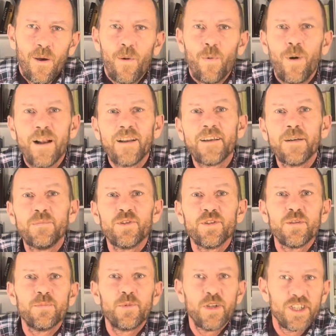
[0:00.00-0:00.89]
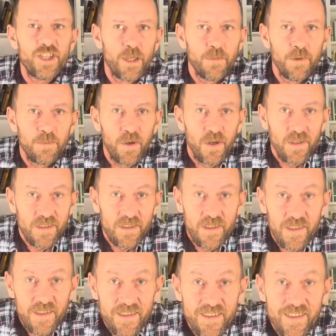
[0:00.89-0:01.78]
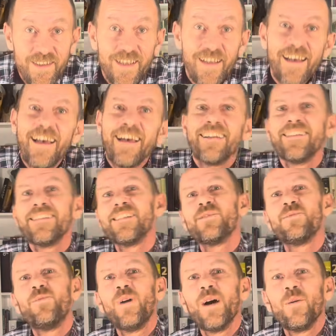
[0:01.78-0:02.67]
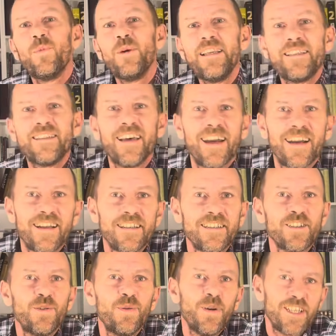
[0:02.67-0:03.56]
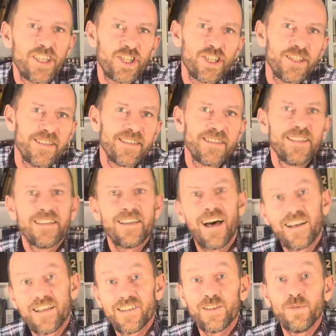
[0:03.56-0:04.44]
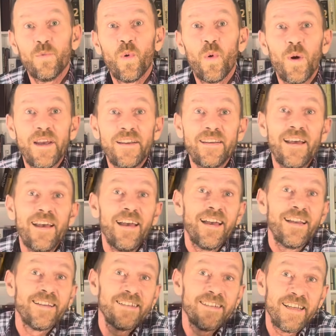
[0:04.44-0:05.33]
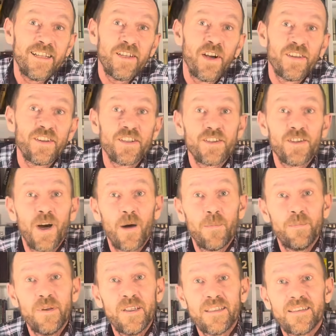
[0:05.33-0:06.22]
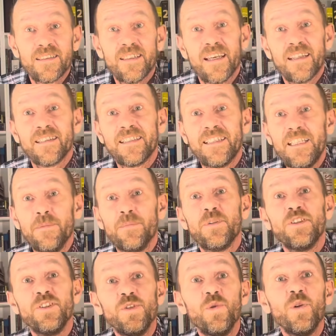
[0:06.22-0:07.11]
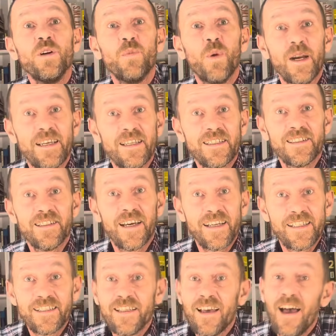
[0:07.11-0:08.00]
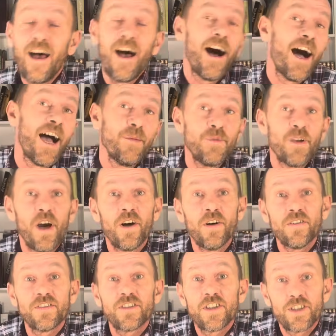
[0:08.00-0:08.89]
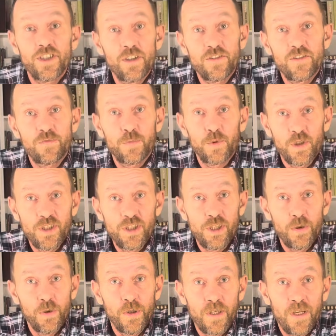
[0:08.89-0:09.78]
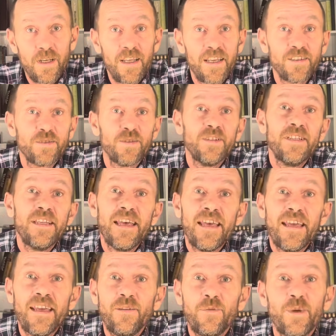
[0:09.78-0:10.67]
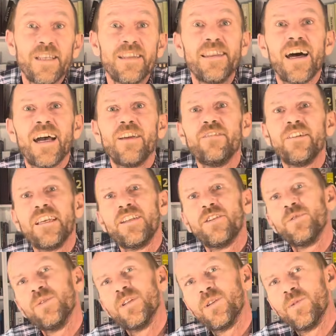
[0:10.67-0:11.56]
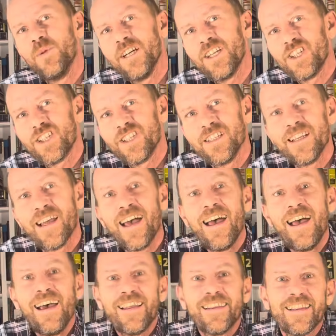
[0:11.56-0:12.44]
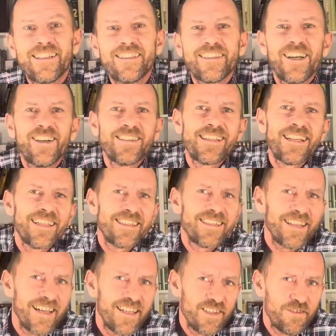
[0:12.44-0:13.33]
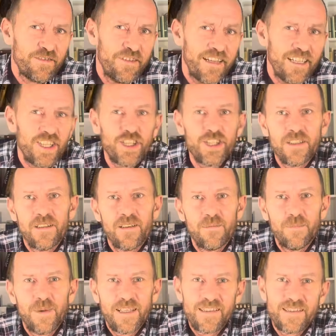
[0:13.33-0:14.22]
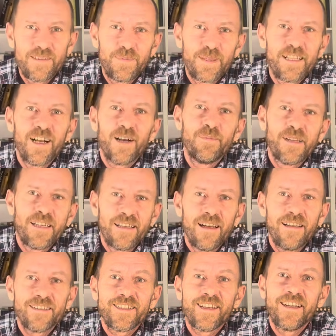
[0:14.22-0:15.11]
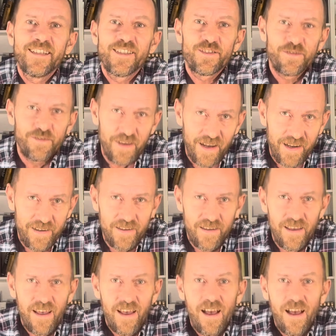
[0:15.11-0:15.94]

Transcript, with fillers: Welcome to the Bridgehammer podcast. This is where we tackle the questions that others avoid and take on the topics that keep you awake at night. I'm your host, Joseph Brook Schlögel, and today we're diving into a question that sounds like science fiction, but it's becoming science fact.